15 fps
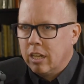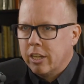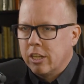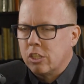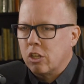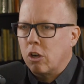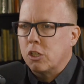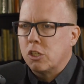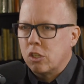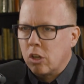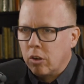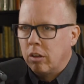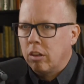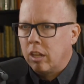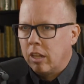because there are
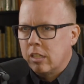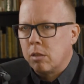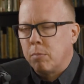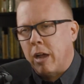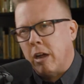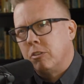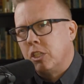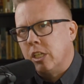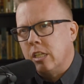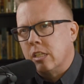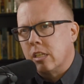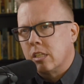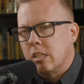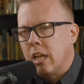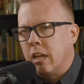certain things about
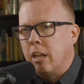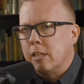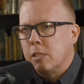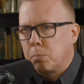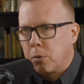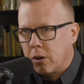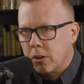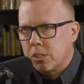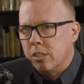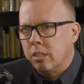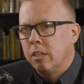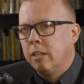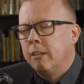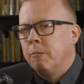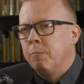Jesus and His person